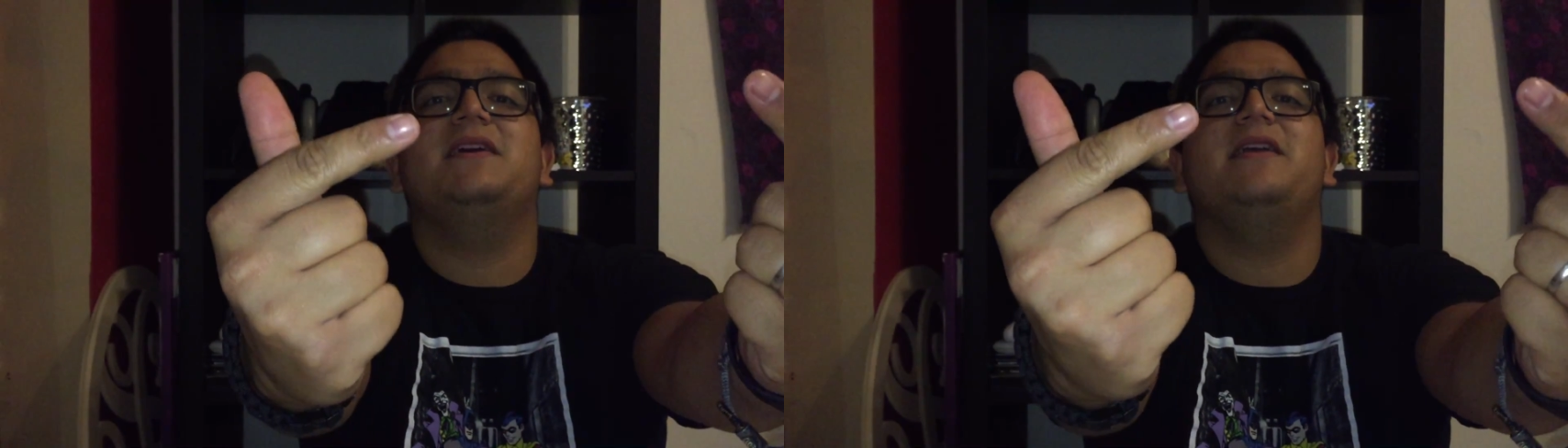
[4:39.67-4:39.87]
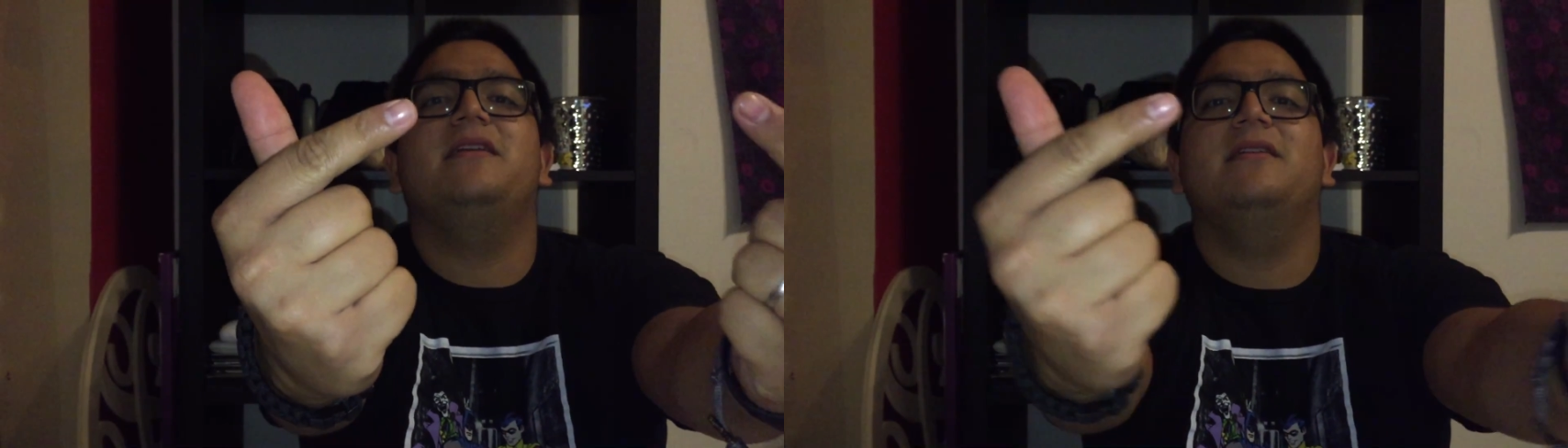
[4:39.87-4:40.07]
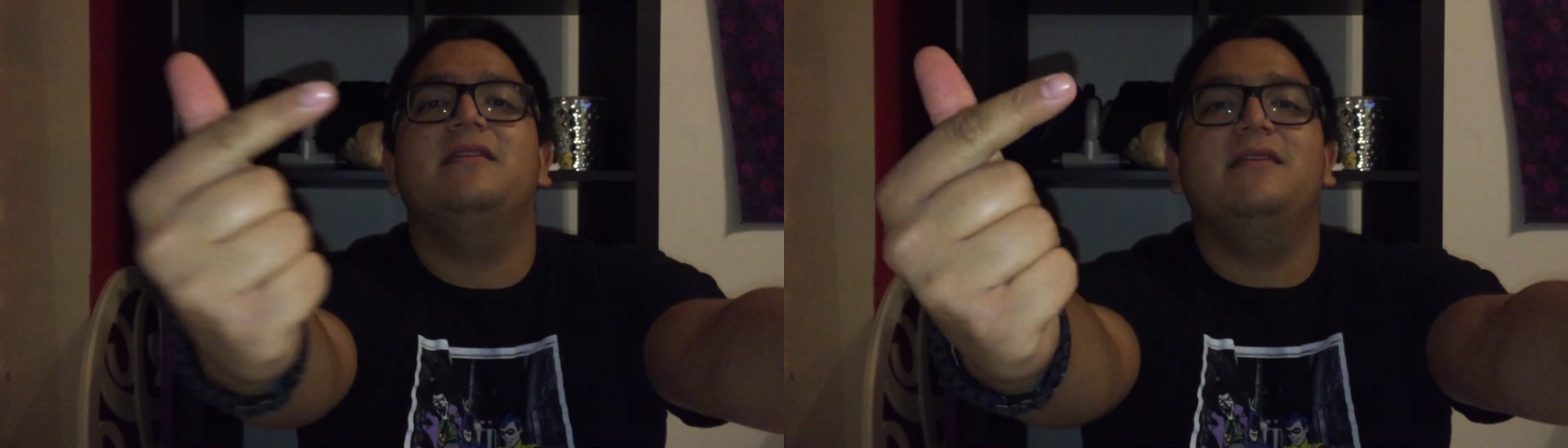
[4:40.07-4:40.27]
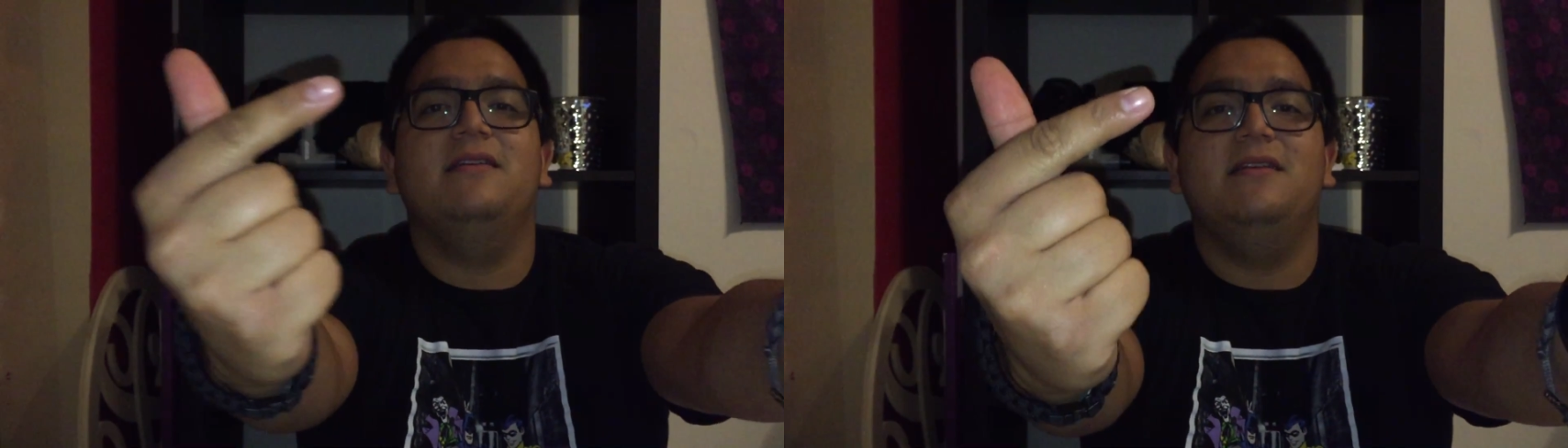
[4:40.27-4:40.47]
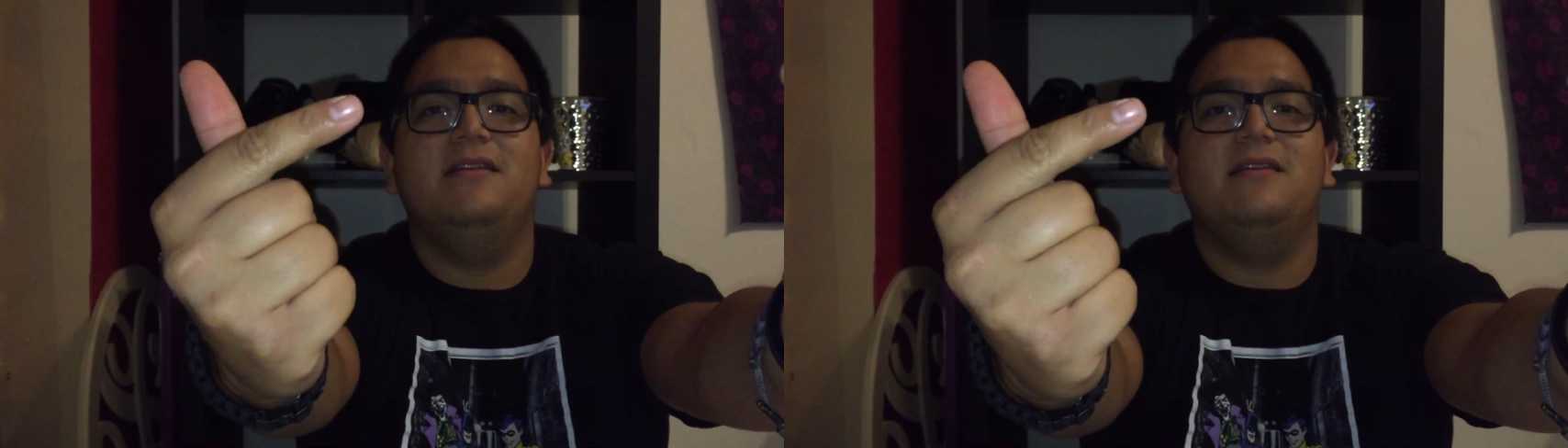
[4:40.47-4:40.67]
tight.
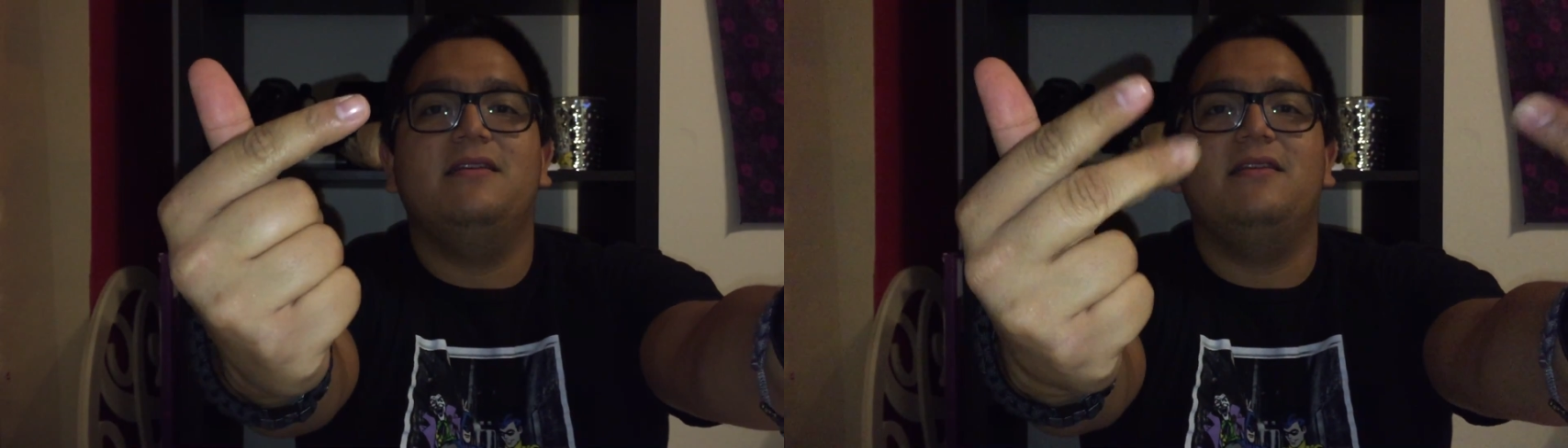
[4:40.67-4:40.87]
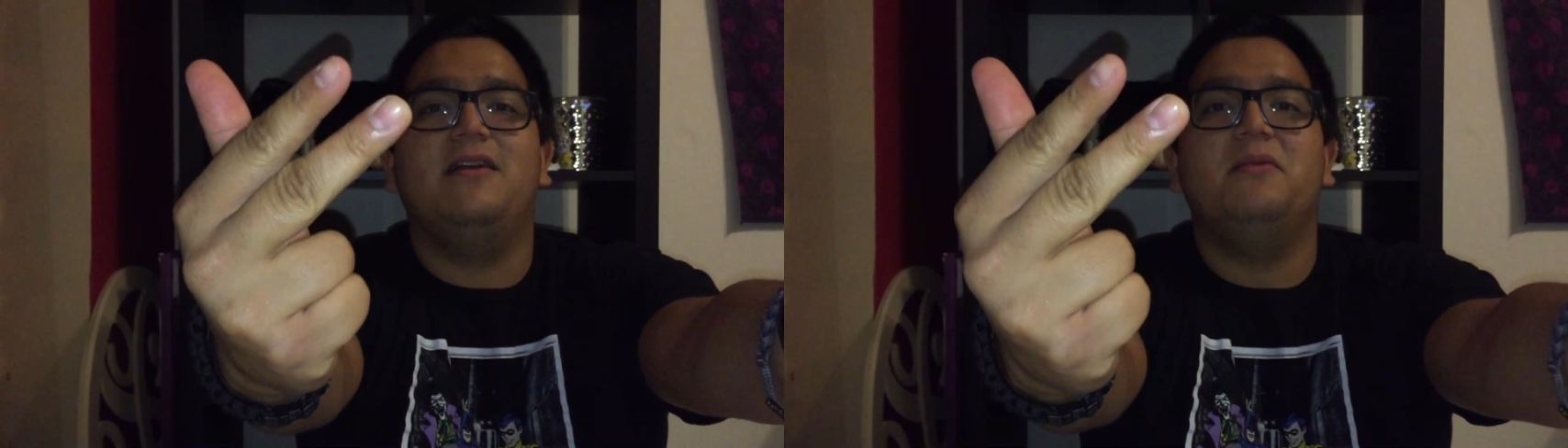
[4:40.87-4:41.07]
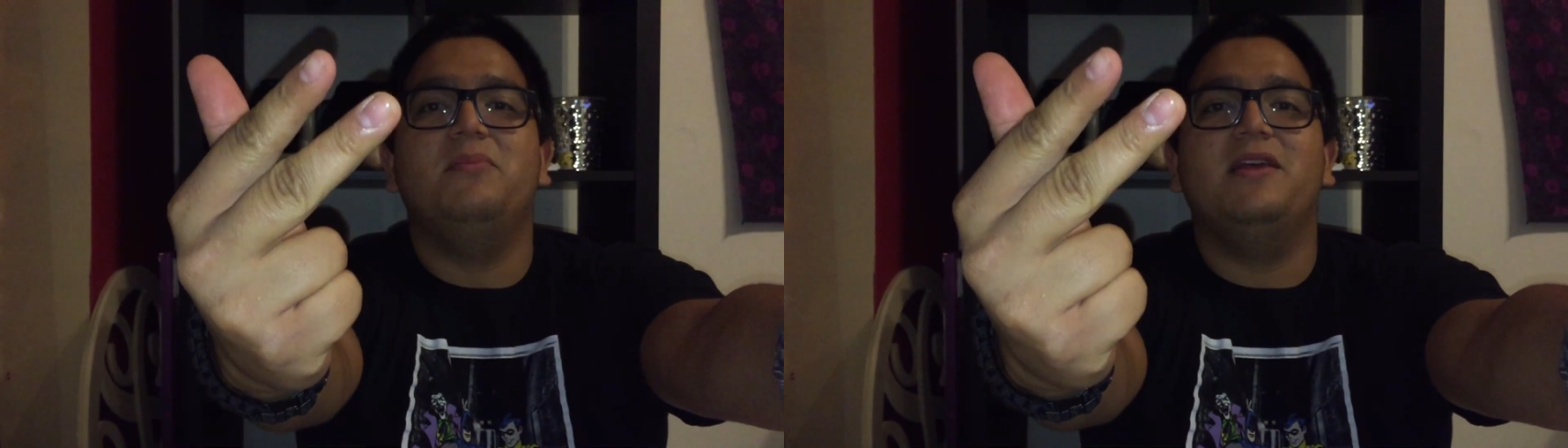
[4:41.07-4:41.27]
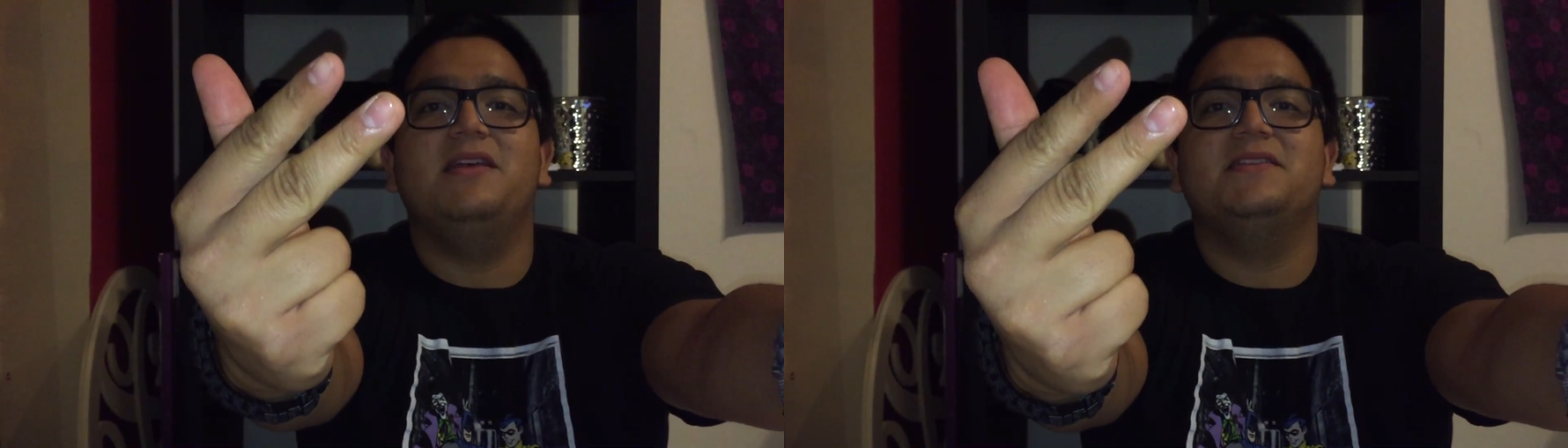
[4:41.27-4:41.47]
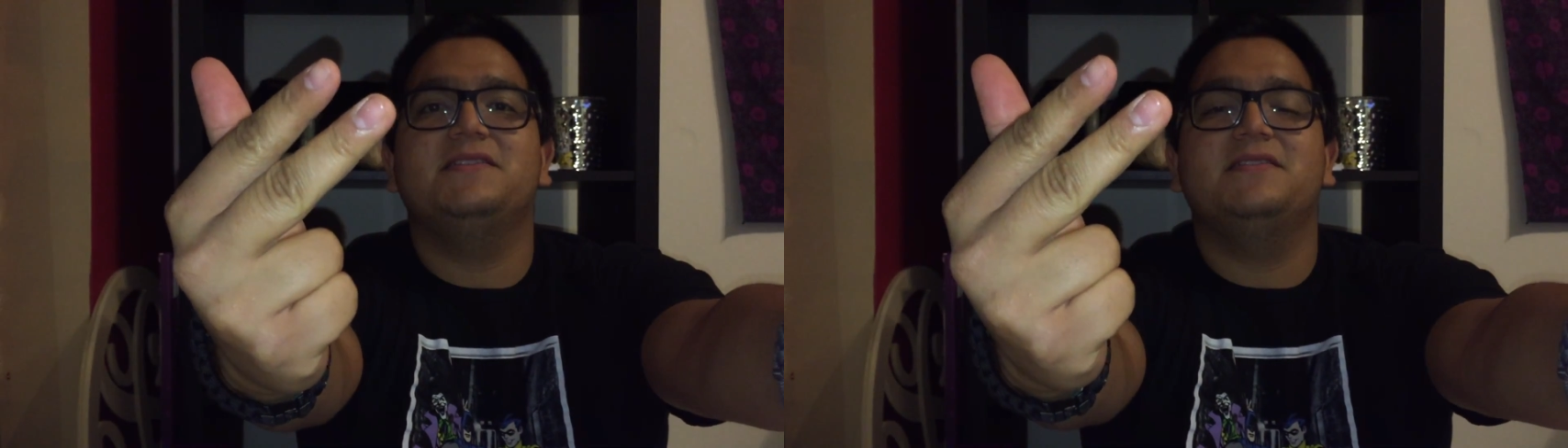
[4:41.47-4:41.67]
God
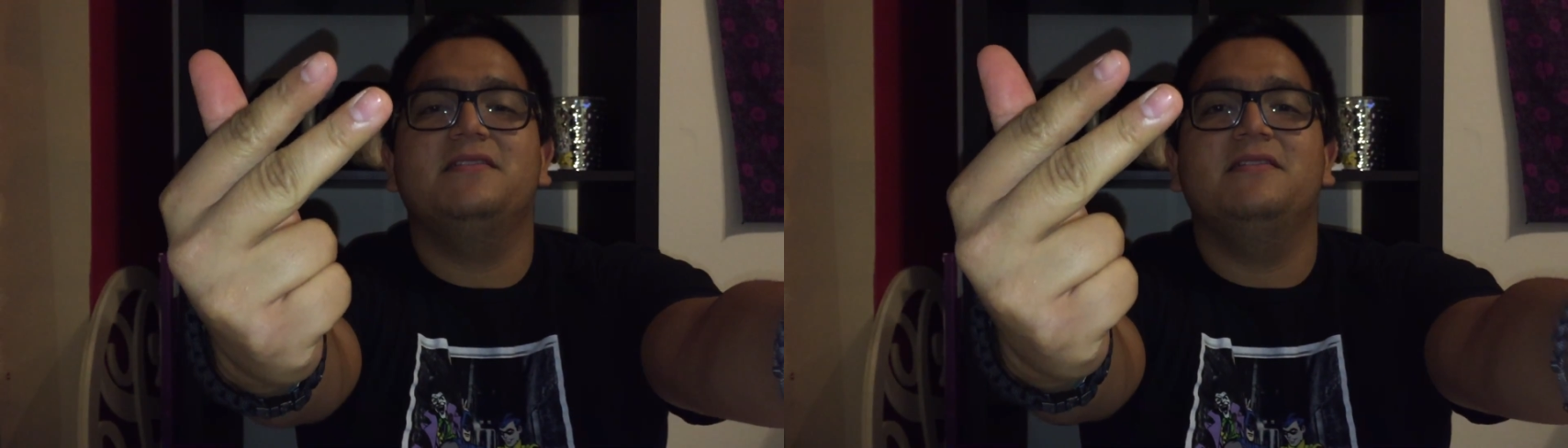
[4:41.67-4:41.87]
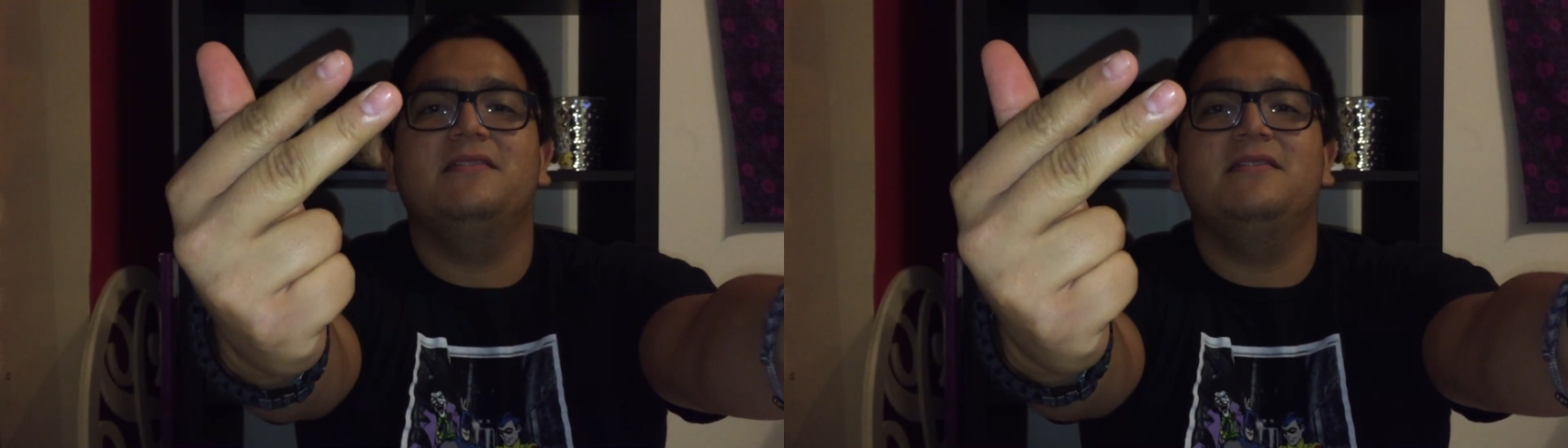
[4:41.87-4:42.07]
bless.